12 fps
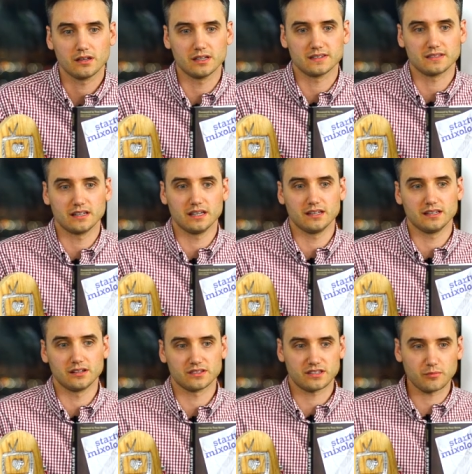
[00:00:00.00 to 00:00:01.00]
it's
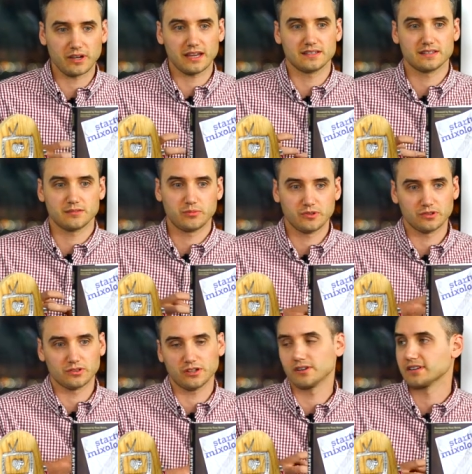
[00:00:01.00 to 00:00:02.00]
you know in some cases
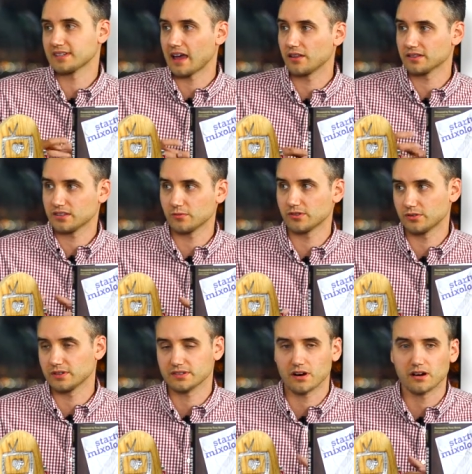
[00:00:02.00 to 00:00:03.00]
you're, you're in a that's similar
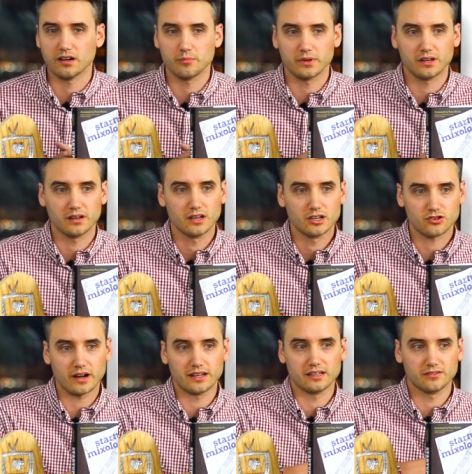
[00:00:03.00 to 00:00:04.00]
to a startup and
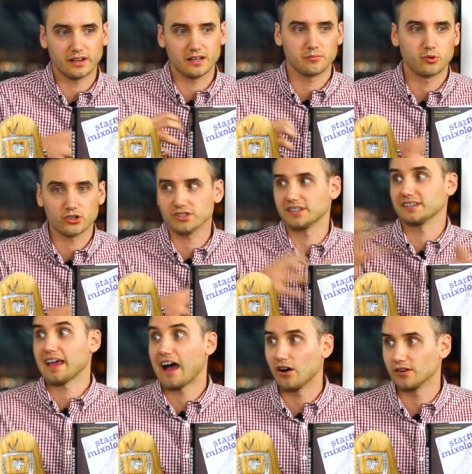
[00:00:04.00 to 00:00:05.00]
trying to innovate and push
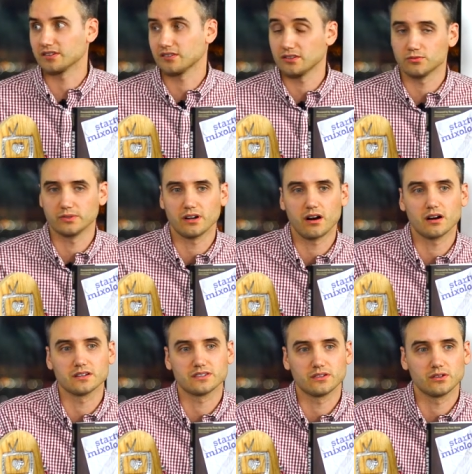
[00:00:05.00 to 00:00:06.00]
things out is, is mm -hmm. really mm-hmm. hard. So